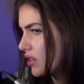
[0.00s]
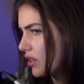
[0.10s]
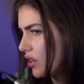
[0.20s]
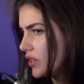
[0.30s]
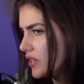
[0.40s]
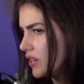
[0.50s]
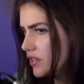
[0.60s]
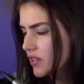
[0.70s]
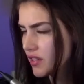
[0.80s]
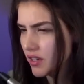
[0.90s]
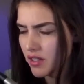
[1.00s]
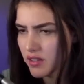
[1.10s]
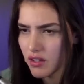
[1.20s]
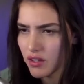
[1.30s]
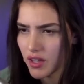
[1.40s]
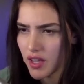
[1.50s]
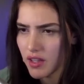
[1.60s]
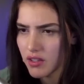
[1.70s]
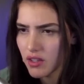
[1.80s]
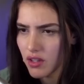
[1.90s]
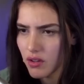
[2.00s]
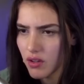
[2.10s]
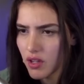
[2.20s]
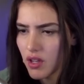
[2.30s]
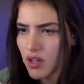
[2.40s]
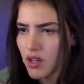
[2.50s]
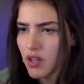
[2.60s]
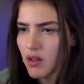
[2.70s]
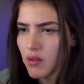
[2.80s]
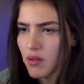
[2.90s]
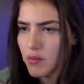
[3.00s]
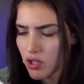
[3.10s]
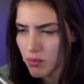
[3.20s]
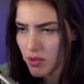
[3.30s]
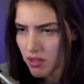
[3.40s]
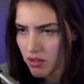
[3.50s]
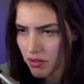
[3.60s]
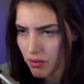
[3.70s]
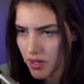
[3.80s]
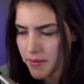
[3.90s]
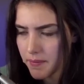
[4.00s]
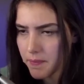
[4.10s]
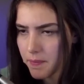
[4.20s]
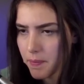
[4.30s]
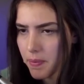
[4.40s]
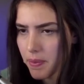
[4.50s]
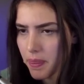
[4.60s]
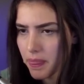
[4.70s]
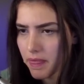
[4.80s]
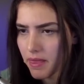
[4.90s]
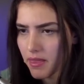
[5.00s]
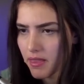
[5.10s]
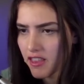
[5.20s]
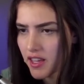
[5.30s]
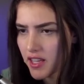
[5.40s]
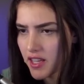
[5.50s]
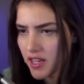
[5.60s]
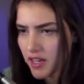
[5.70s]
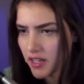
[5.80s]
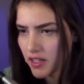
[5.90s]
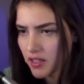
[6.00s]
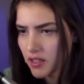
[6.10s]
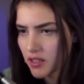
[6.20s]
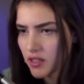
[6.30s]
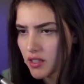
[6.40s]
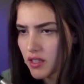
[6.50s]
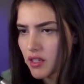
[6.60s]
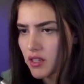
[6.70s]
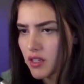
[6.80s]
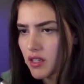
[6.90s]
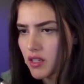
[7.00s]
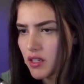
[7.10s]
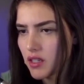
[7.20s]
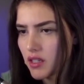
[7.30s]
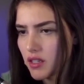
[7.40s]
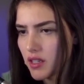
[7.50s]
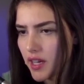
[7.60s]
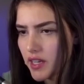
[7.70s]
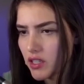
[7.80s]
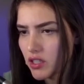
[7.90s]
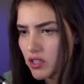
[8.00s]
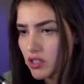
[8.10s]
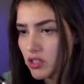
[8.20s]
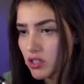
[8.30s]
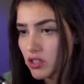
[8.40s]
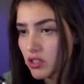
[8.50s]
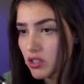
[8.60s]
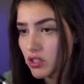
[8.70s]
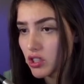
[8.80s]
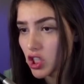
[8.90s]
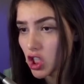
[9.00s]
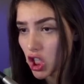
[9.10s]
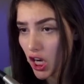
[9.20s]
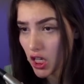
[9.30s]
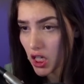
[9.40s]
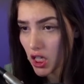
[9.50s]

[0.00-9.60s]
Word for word: No, he does. He does. Okay, so bishop e3. King here. Knight check.